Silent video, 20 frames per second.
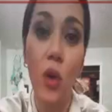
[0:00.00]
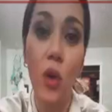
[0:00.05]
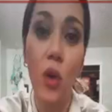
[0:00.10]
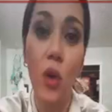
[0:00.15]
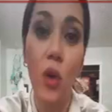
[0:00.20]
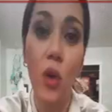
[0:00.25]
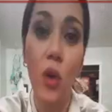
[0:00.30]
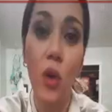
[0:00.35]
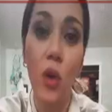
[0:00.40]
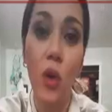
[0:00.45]

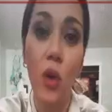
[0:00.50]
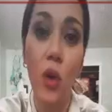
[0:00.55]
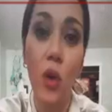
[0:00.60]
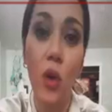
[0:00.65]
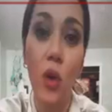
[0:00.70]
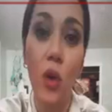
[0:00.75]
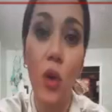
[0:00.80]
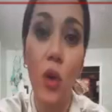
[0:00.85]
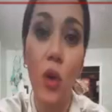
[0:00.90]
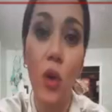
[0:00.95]

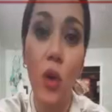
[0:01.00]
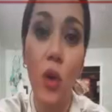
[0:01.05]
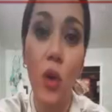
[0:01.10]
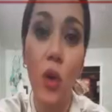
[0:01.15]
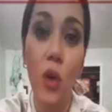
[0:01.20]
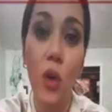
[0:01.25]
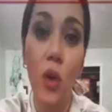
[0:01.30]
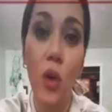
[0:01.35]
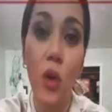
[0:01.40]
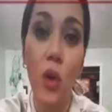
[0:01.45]

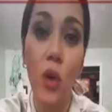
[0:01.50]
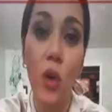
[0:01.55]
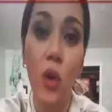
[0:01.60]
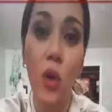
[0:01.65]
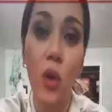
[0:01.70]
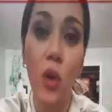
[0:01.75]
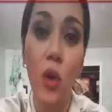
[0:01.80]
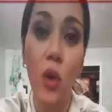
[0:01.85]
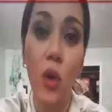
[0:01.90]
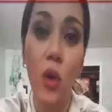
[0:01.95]

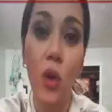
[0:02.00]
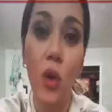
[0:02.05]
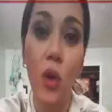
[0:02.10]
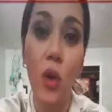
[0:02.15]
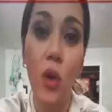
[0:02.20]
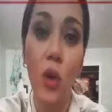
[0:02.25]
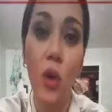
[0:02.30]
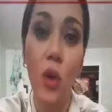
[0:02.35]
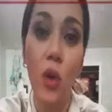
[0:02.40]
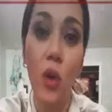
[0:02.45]

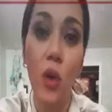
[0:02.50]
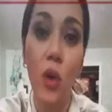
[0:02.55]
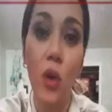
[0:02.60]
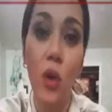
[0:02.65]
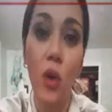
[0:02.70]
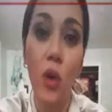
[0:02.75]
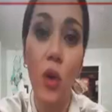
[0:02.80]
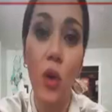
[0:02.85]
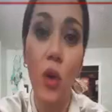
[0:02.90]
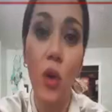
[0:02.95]

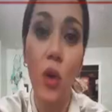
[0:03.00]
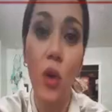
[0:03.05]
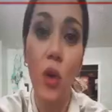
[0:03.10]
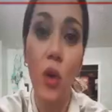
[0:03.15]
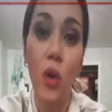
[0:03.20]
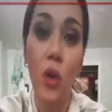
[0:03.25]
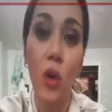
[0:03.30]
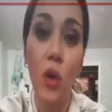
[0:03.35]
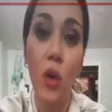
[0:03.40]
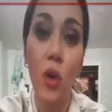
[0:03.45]

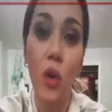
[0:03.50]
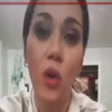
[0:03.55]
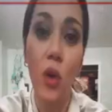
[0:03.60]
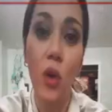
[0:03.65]
(silent)